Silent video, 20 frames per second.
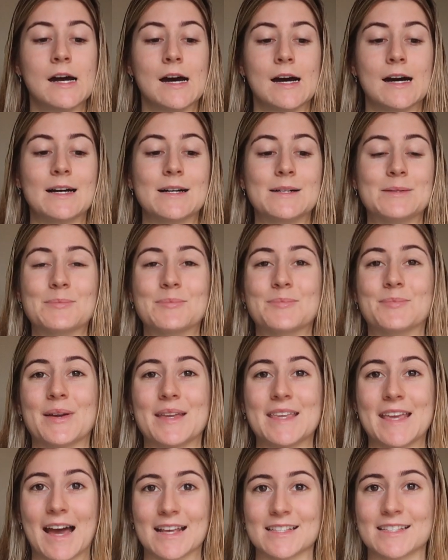
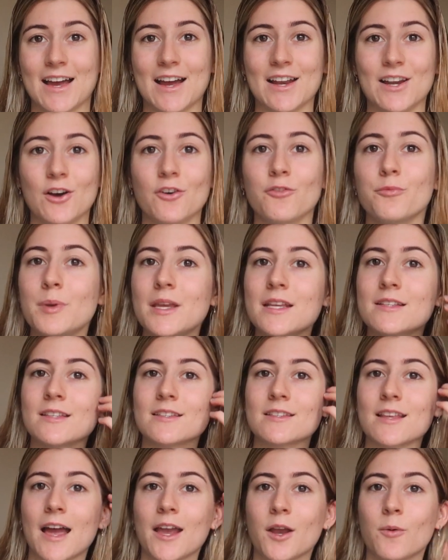But yes, I love
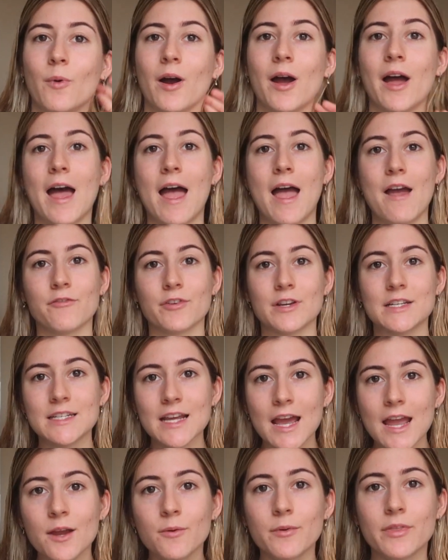pieces that I can wear every
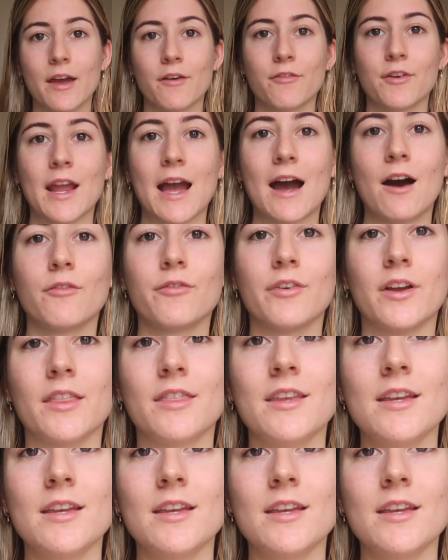day with every outfit.